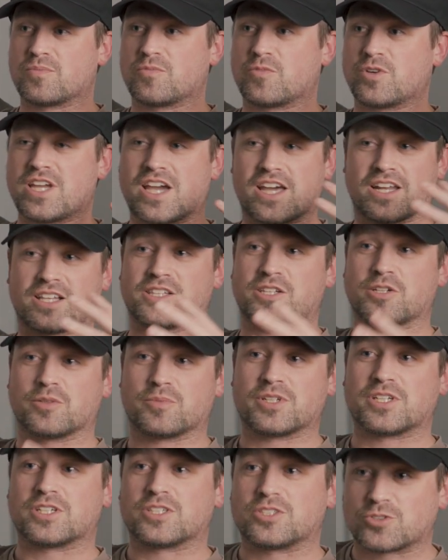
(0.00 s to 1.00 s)
we had a little
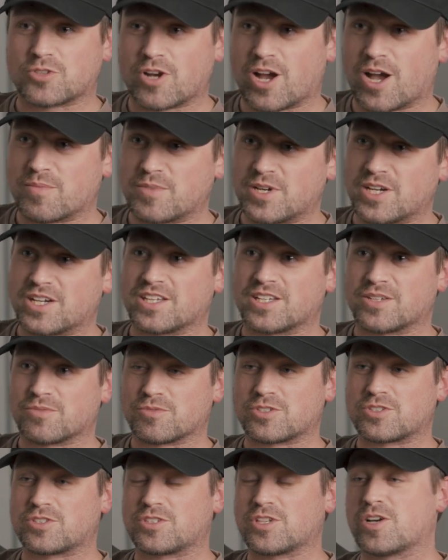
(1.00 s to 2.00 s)
bit of drama, and it
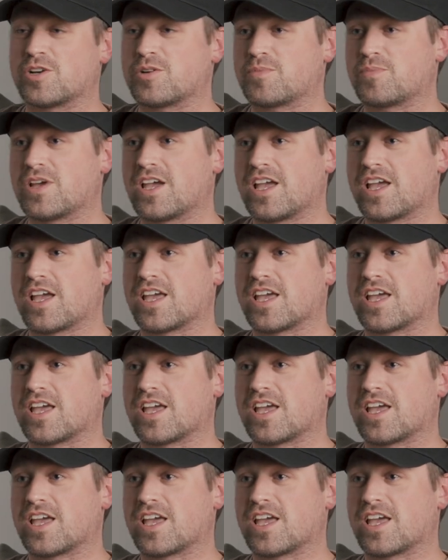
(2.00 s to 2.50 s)
was dope.